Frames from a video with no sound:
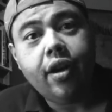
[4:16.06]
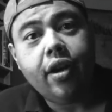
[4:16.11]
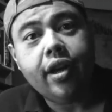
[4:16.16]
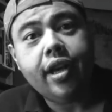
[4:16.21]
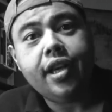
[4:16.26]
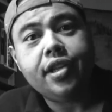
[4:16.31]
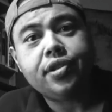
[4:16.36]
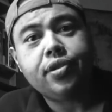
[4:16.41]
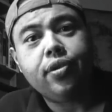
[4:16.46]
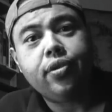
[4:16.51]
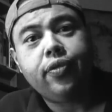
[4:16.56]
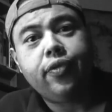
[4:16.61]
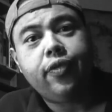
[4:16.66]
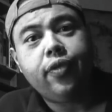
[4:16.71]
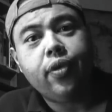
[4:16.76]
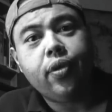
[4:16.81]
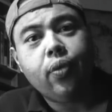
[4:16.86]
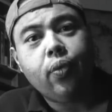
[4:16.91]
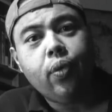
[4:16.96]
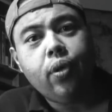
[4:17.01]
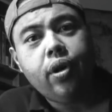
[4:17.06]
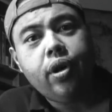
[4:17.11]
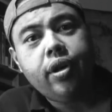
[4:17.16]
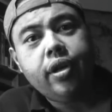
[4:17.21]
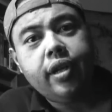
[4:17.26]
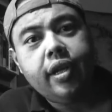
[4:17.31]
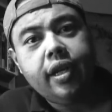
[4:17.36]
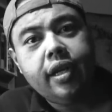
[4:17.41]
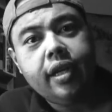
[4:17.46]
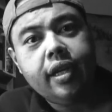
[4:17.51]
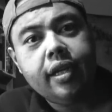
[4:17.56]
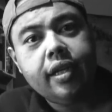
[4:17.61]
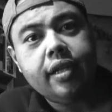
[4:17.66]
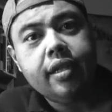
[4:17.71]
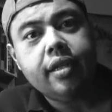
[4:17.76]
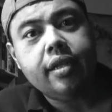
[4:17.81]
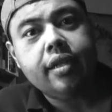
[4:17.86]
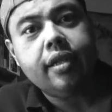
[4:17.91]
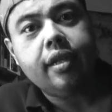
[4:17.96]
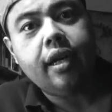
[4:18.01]
Okay, so for the word
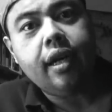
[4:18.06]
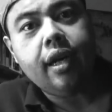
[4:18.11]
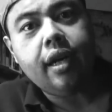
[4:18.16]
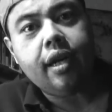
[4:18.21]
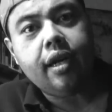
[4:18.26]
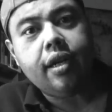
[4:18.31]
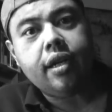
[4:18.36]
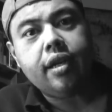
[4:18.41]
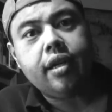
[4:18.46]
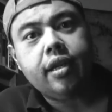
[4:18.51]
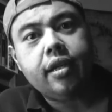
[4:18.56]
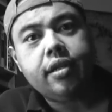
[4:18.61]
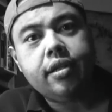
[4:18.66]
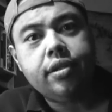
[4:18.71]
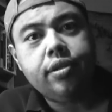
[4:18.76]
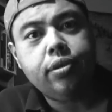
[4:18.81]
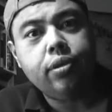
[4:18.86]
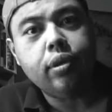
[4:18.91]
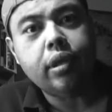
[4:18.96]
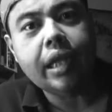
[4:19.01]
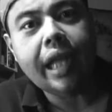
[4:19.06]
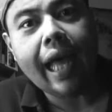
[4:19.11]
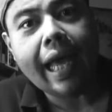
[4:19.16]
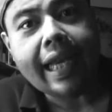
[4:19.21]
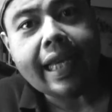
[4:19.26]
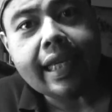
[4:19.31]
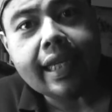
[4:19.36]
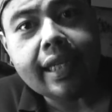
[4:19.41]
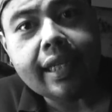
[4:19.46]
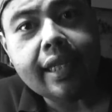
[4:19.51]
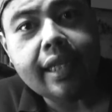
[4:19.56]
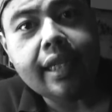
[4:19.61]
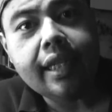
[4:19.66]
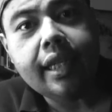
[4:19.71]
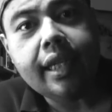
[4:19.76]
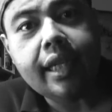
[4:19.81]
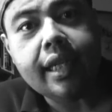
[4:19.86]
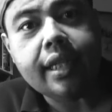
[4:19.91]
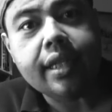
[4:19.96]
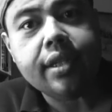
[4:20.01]
to like
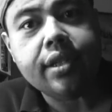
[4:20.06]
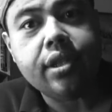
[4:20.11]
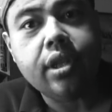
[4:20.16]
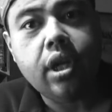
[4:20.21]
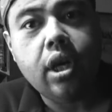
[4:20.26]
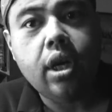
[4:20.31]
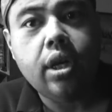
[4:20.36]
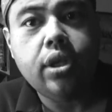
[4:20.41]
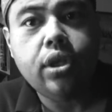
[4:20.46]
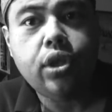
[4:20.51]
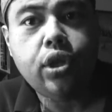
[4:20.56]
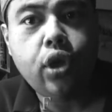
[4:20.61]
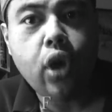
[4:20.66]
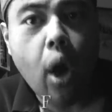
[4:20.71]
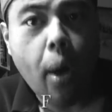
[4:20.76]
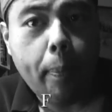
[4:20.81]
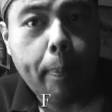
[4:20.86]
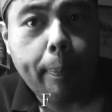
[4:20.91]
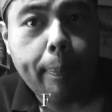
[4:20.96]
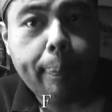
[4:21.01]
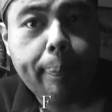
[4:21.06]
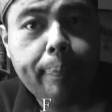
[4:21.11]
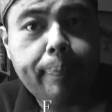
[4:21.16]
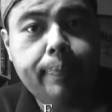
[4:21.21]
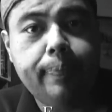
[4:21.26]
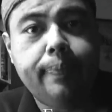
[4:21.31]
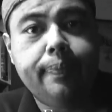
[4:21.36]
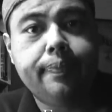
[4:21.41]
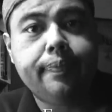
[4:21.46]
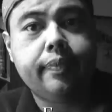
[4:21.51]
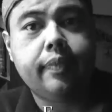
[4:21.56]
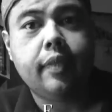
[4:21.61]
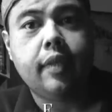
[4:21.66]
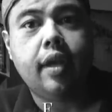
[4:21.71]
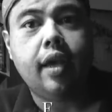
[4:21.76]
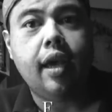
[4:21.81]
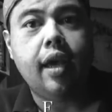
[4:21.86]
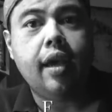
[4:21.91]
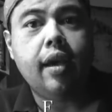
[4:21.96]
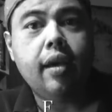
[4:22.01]
is chop.
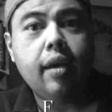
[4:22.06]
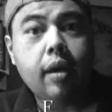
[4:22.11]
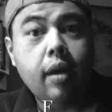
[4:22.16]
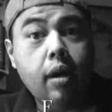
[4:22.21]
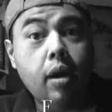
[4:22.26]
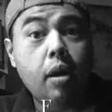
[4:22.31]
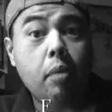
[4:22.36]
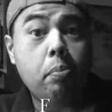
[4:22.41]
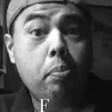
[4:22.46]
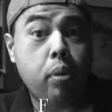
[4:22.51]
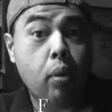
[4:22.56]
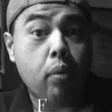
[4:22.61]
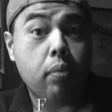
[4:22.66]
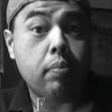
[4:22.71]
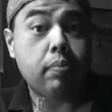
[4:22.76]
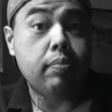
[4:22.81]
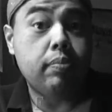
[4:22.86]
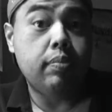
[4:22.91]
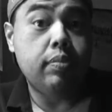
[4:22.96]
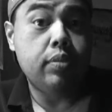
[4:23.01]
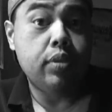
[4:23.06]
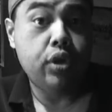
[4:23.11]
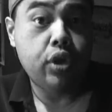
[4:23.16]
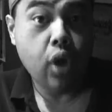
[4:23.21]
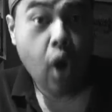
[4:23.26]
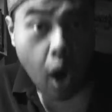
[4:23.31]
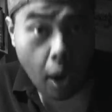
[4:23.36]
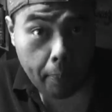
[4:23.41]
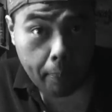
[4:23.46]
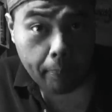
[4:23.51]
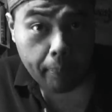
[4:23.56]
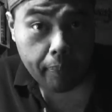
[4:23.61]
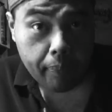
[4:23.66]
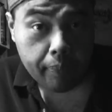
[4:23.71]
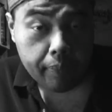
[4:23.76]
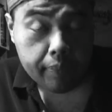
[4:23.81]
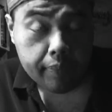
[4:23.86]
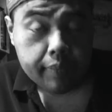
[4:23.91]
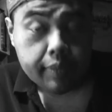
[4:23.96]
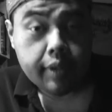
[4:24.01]
Okay, pum chop.
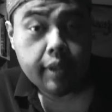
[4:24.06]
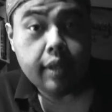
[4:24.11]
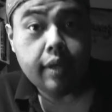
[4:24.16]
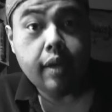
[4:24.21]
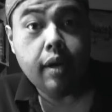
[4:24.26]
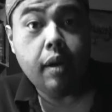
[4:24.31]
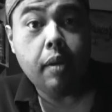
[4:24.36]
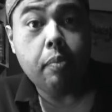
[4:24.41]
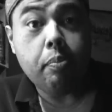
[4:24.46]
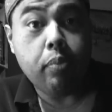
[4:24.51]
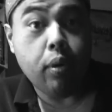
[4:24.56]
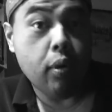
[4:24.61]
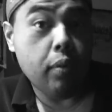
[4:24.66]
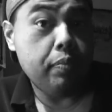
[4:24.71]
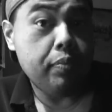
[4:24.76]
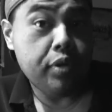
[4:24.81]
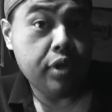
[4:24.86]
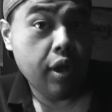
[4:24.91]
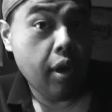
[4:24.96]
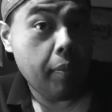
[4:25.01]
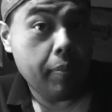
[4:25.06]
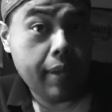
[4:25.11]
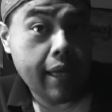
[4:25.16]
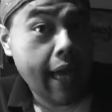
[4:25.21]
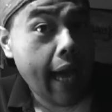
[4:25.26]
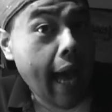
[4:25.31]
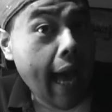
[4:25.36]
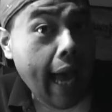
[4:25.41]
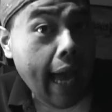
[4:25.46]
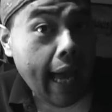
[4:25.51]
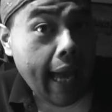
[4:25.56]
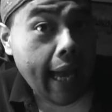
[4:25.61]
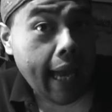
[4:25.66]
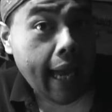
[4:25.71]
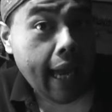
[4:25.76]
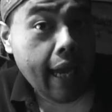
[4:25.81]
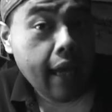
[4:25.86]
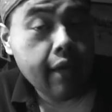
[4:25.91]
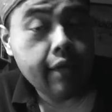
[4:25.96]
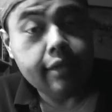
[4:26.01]
Pum chop gai.
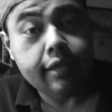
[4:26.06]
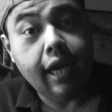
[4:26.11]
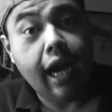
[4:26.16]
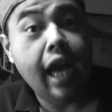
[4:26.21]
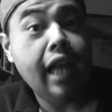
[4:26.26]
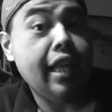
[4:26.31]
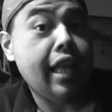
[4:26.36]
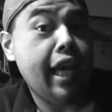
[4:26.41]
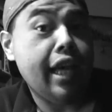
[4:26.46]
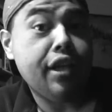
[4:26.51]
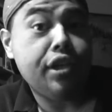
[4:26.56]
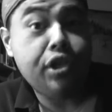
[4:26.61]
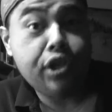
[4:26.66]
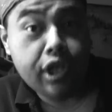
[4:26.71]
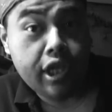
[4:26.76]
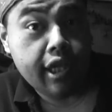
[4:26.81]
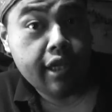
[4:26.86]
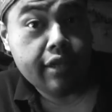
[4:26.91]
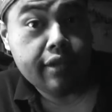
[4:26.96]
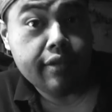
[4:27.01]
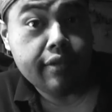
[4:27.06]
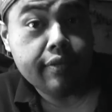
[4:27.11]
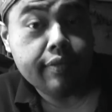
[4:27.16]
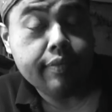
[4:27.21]
I like chicken.